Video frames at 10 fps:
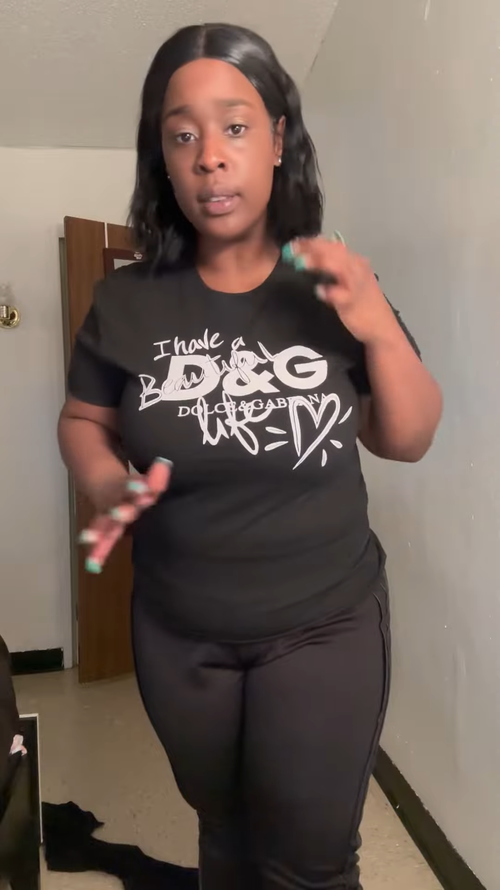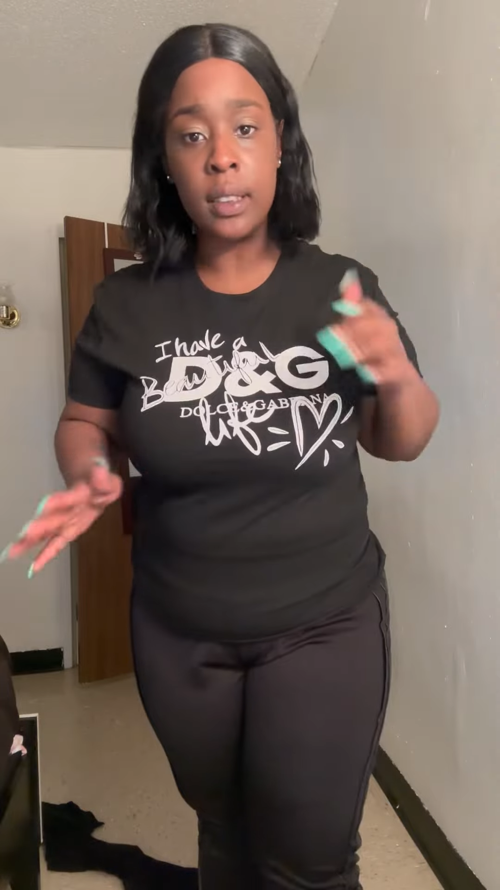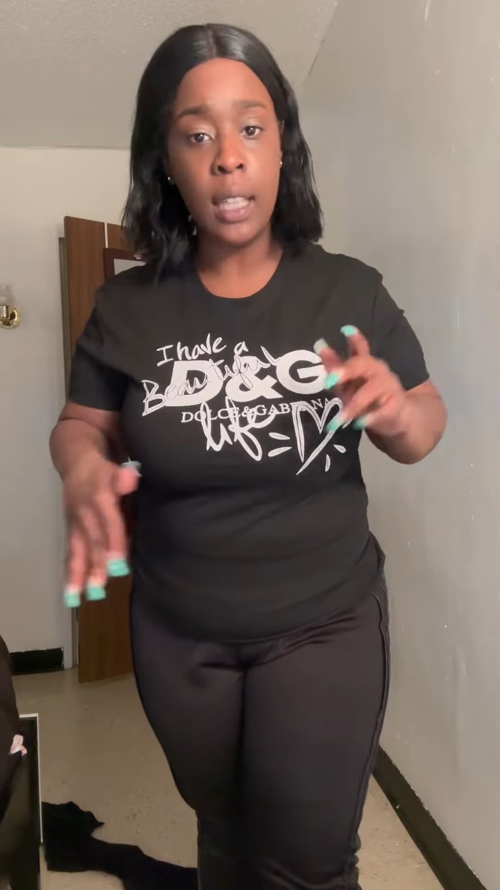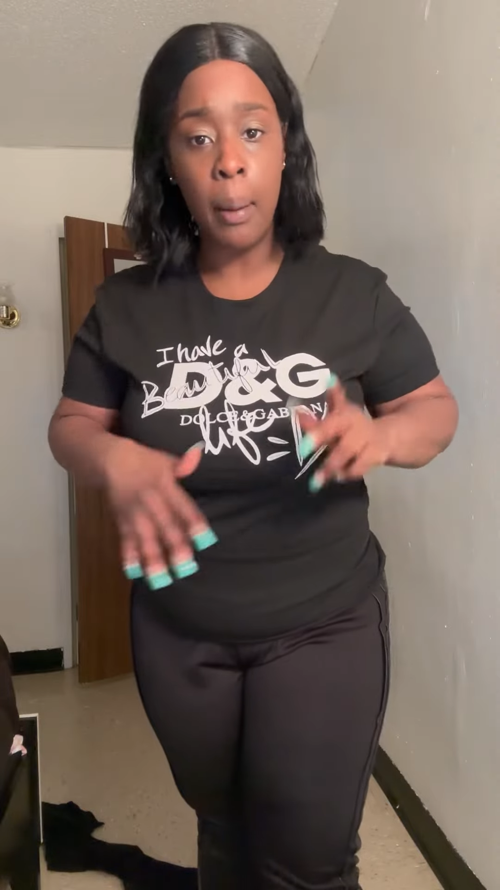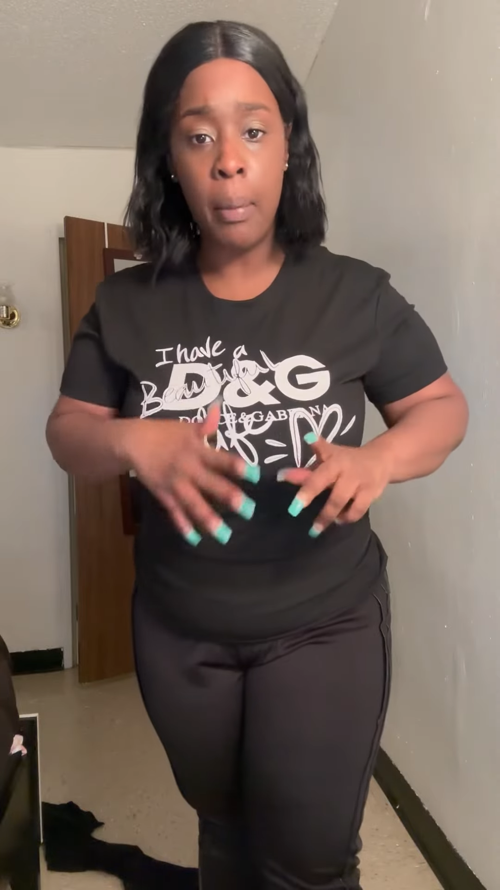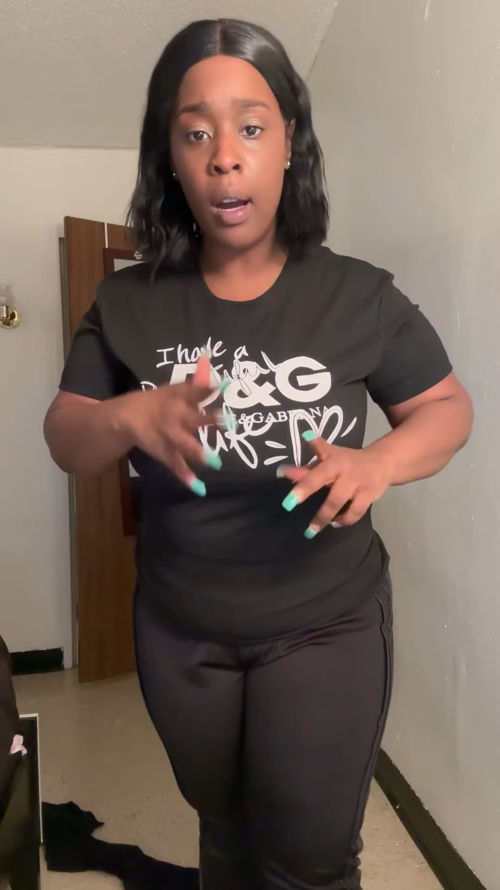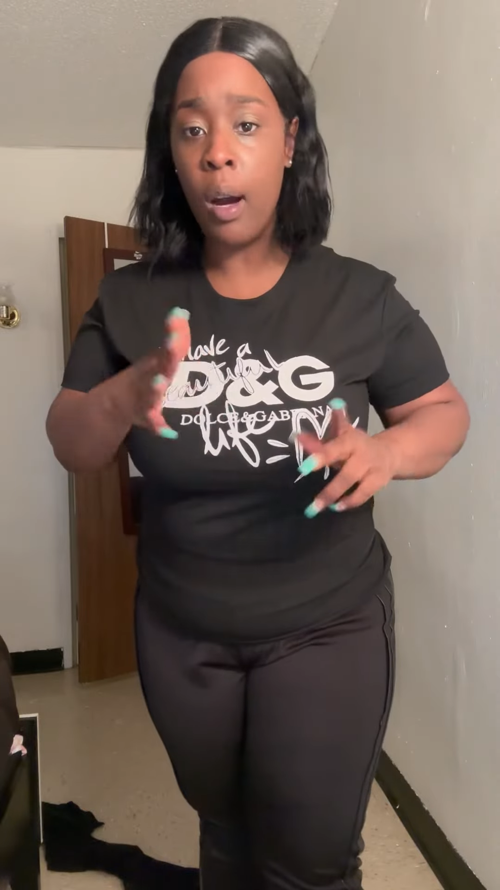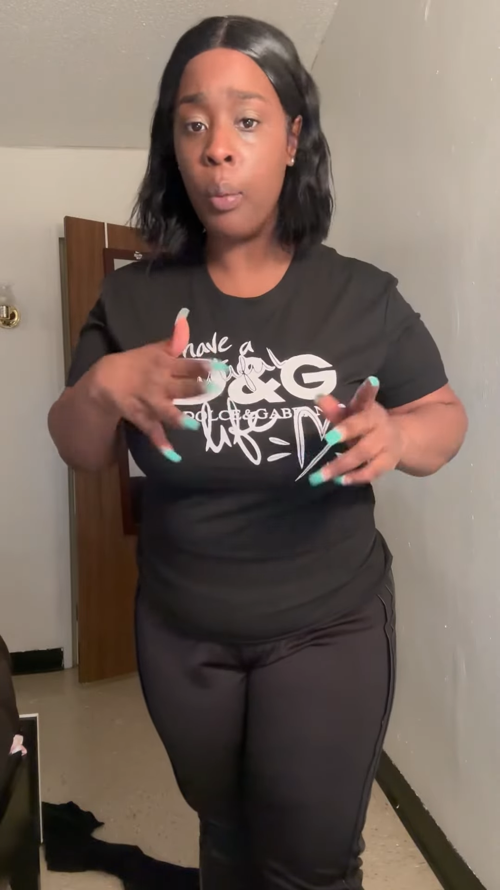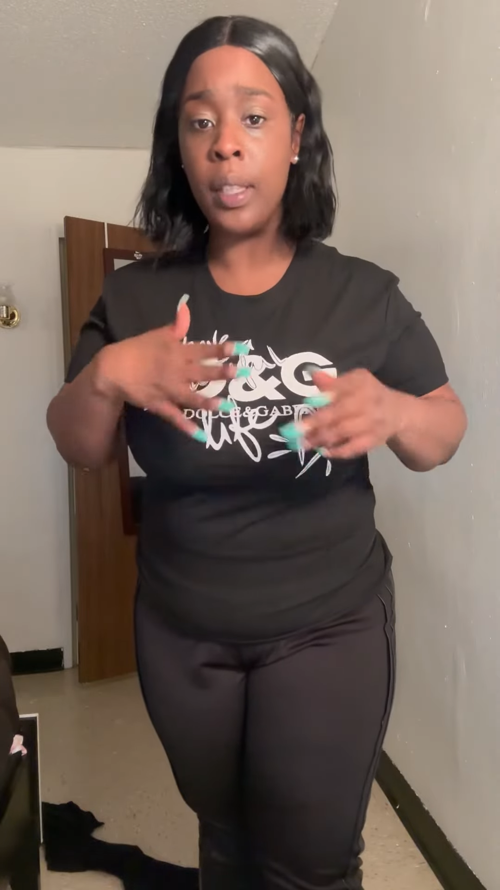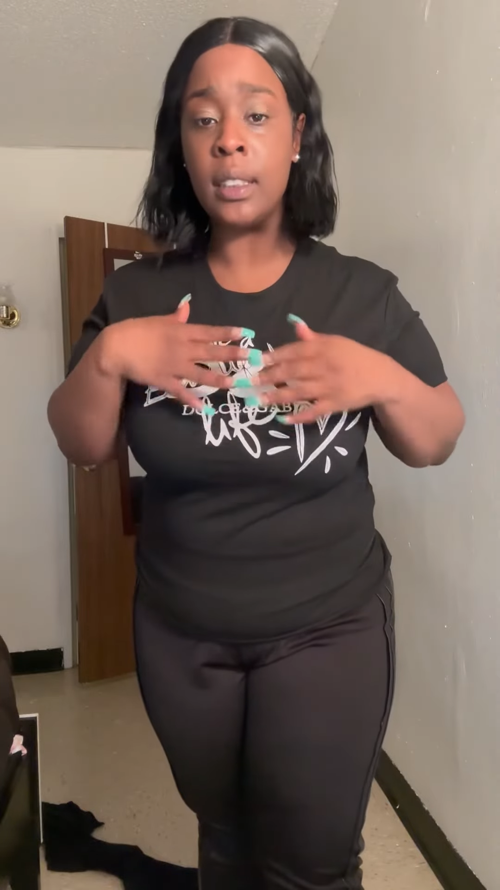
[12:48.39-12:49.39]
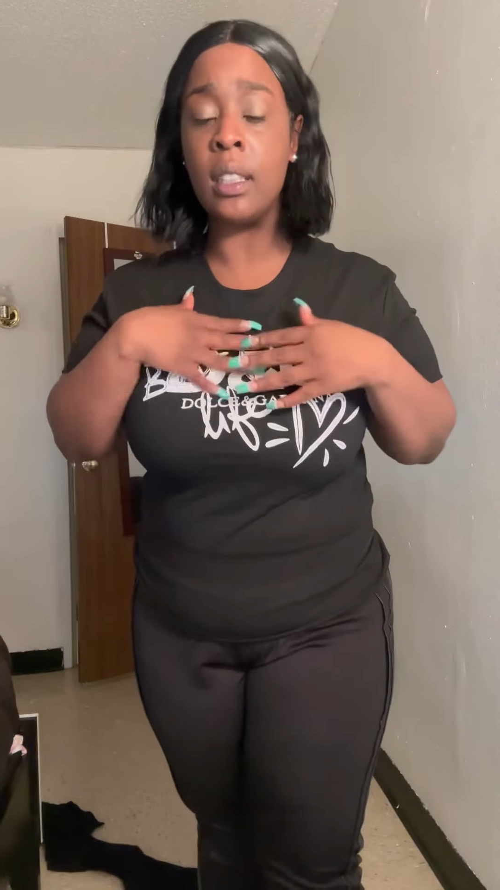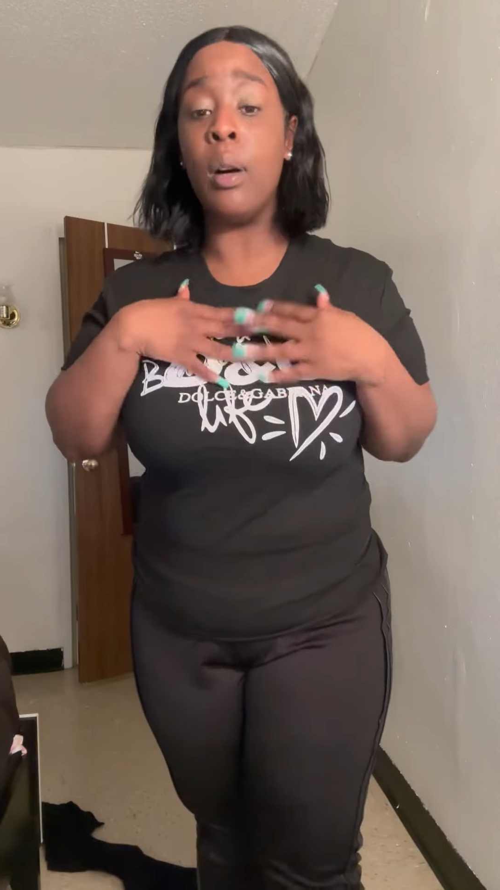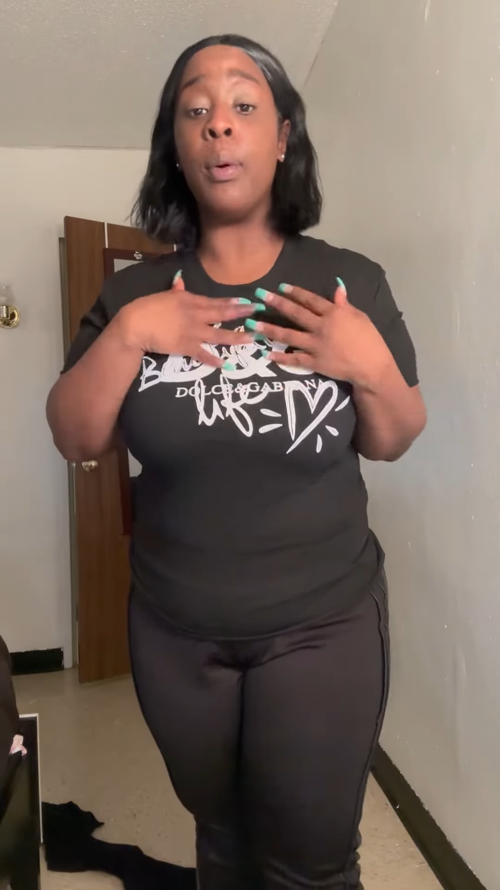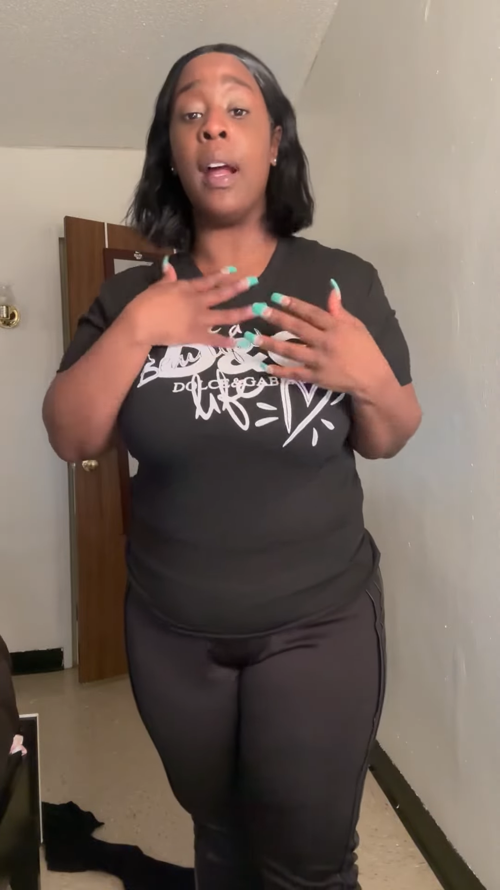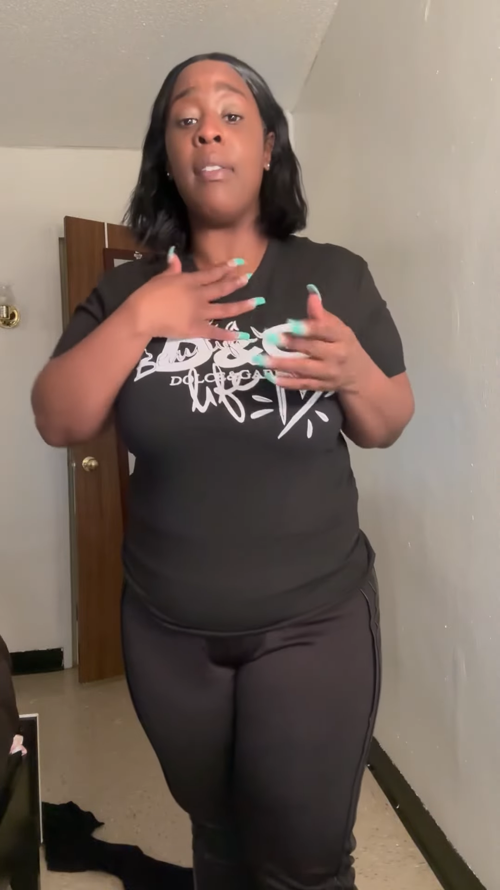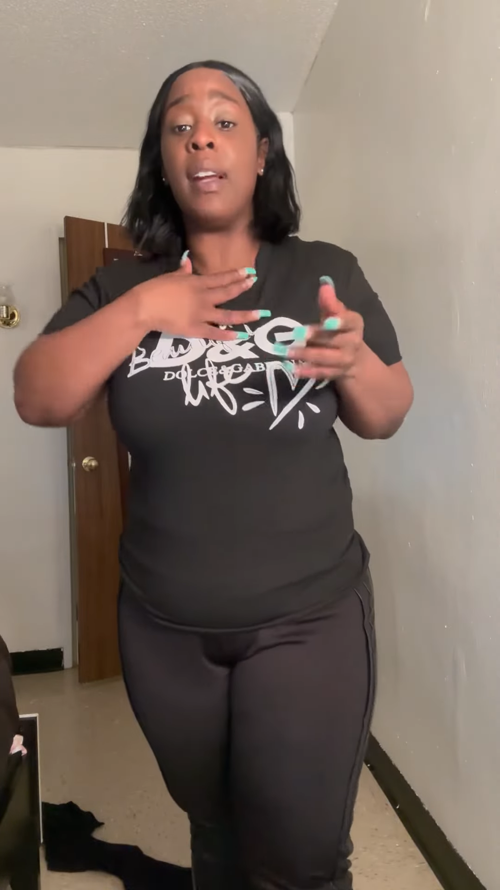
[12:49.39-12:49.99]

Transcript: summer, winter, whatever.